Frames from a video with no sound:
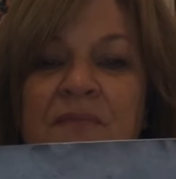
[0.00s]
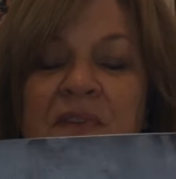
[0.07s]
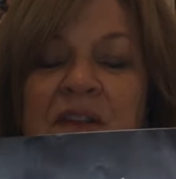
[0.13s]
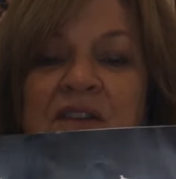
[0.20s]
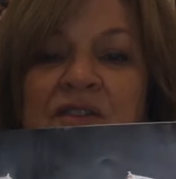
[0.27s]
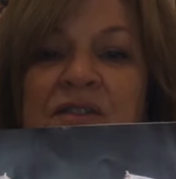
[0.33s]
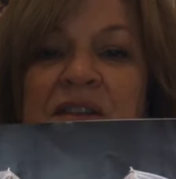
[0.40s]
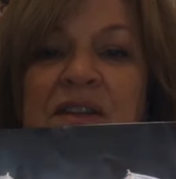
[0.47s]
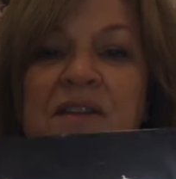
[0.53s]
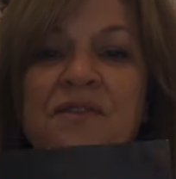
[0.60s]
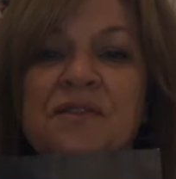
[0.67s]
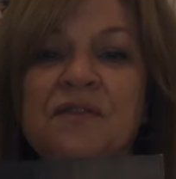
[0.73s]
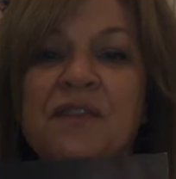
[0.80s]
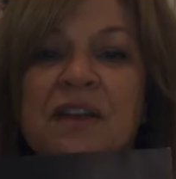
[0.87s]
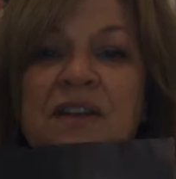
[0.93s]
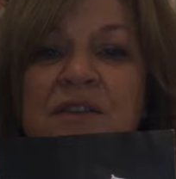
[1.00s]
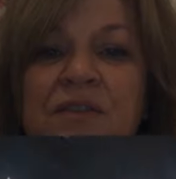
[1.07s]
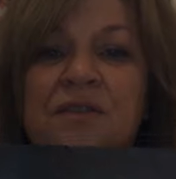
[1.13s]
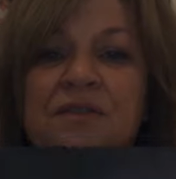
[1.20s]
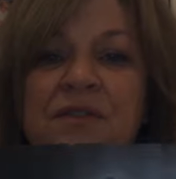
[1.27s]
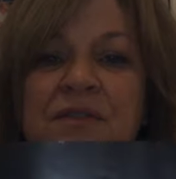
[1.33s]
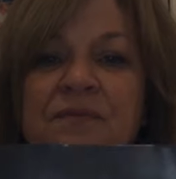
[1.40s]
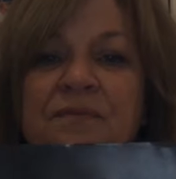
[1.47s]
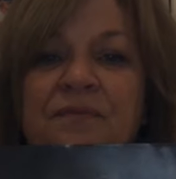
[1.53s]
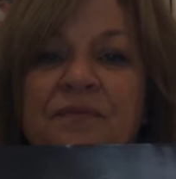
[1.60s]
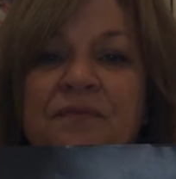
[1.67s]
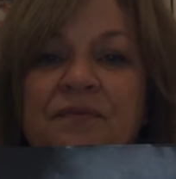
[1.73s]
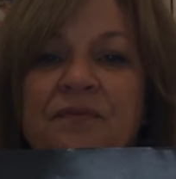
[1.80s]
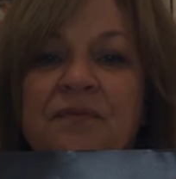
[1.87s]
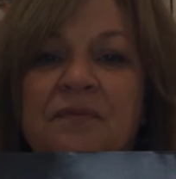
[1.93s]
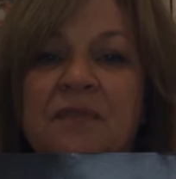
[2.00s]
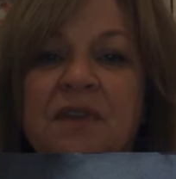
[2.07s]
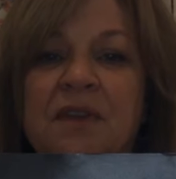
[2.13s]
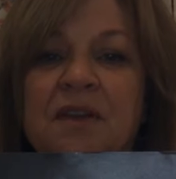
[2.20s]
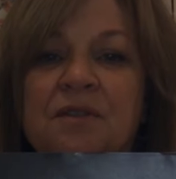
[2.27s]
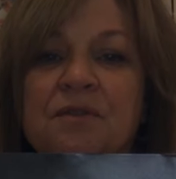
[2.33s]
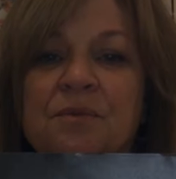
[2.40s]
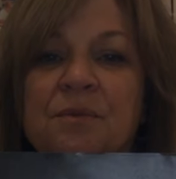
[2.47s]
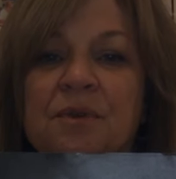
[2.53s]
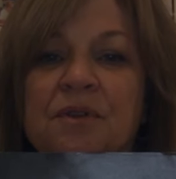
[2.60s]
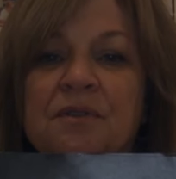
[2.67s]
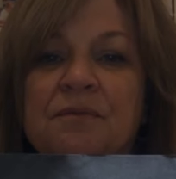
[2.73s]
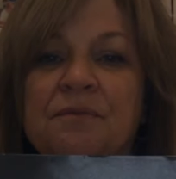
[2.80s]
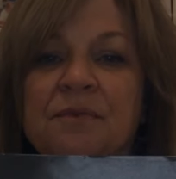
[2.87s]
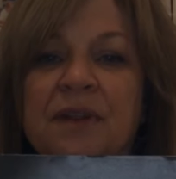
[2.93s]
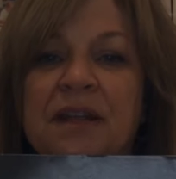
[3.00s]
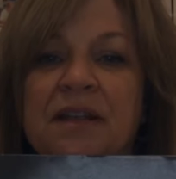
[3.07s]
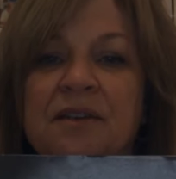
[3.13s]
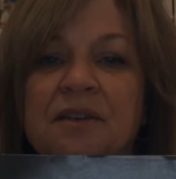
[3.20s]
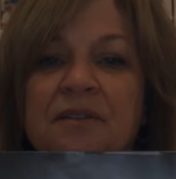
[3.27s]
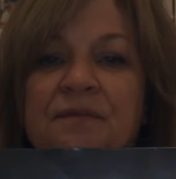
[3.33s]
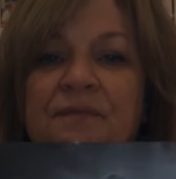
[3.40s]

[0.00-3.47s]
Can you see those fingers that go through right here?